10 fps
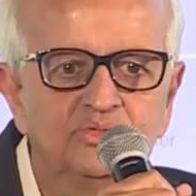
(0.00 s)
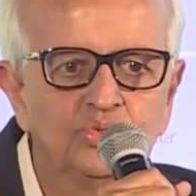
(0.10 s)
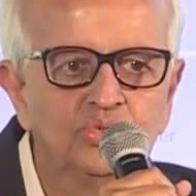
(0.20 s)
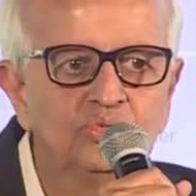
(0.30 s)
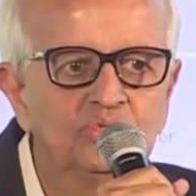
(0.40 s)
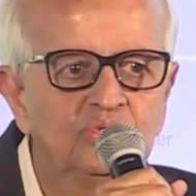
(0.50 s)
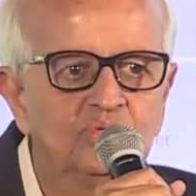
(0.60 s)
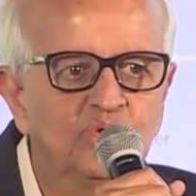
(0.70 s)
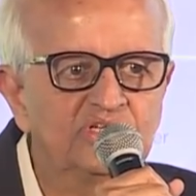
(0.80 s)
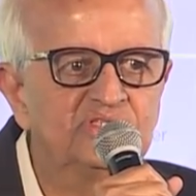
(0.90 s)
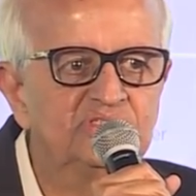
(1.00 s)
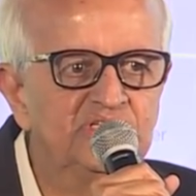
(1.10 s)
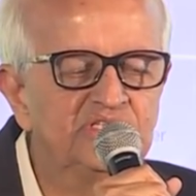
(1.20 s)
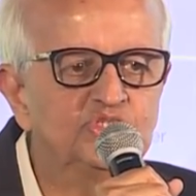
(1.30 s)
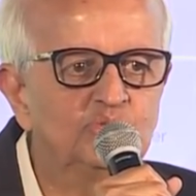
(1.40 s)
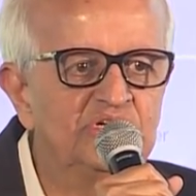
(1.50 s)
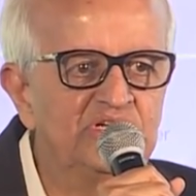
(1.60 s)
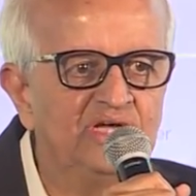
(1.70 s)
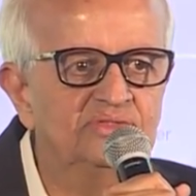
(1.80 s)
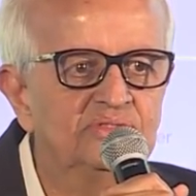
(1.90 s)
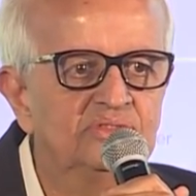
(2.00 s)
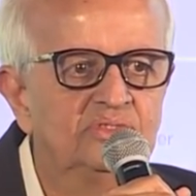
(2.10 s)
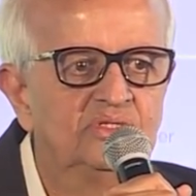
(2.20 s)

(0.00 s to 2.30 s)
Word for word: do what needs to be done